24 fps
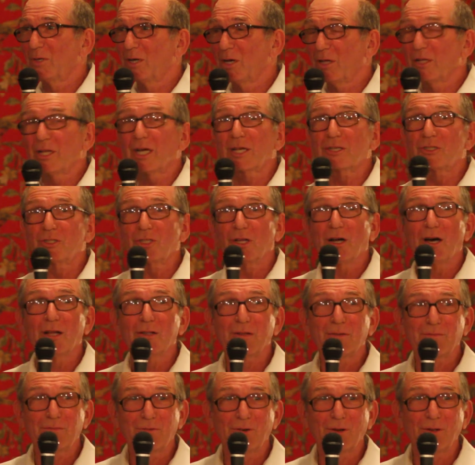Elect John
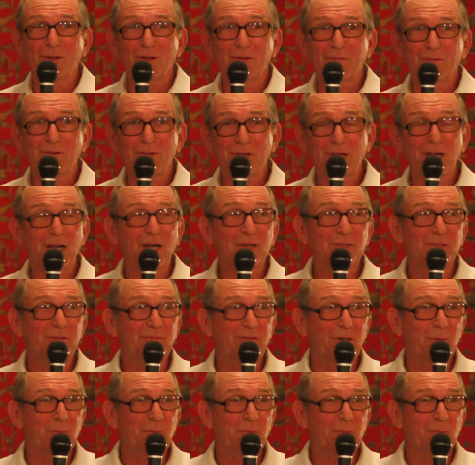LaFerla for the House of